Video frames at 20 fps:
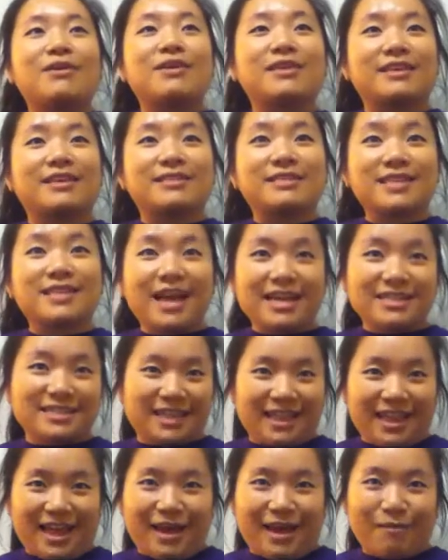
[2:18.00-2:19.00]
is a NASA
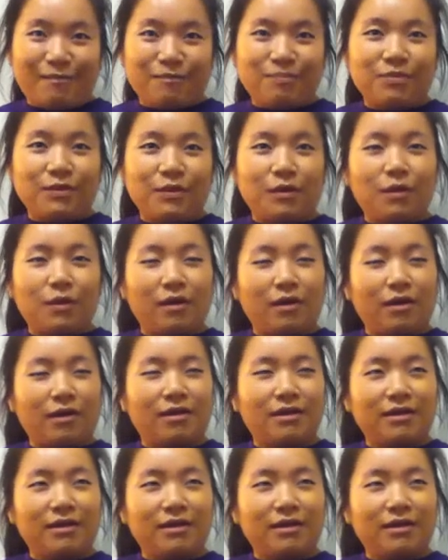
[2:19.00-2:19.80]
lab, or